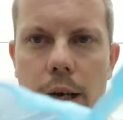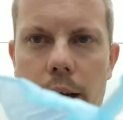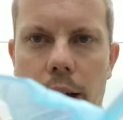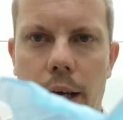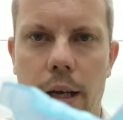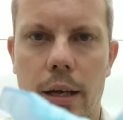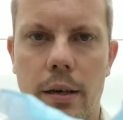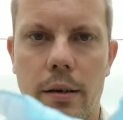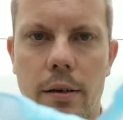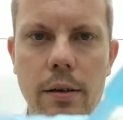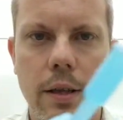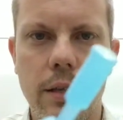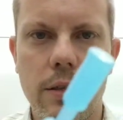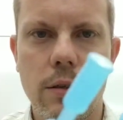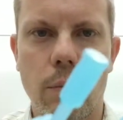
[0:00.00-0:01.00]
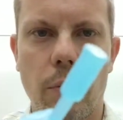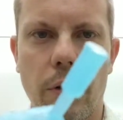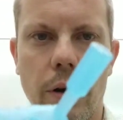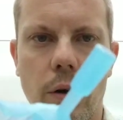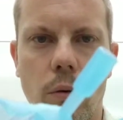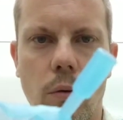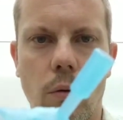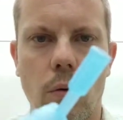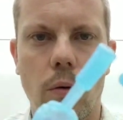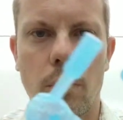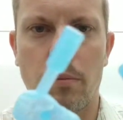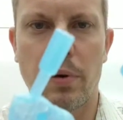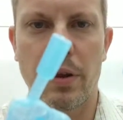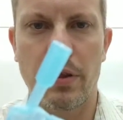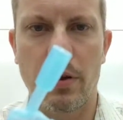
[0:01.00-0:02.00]
And these are pretty
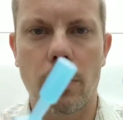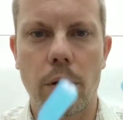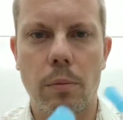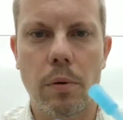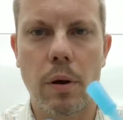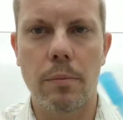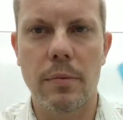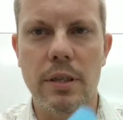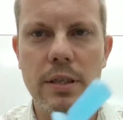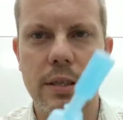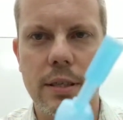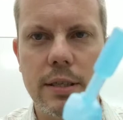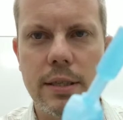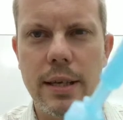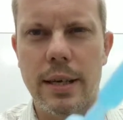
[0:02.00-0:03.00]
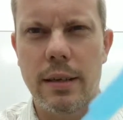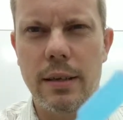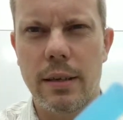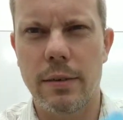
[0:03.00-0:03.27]
cool, but the only problem is that